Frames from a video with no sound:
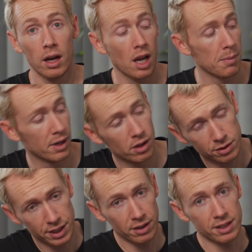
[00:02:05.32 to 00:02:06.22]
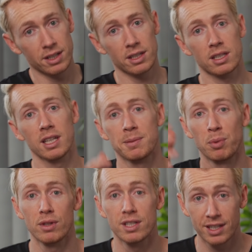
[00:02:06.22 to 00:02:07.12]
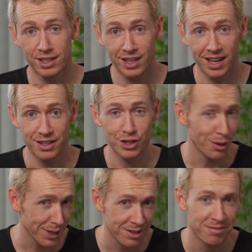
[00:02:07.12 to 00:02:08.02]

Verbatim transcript: Okay, but in all seriousness, let's put this thing together, shall we?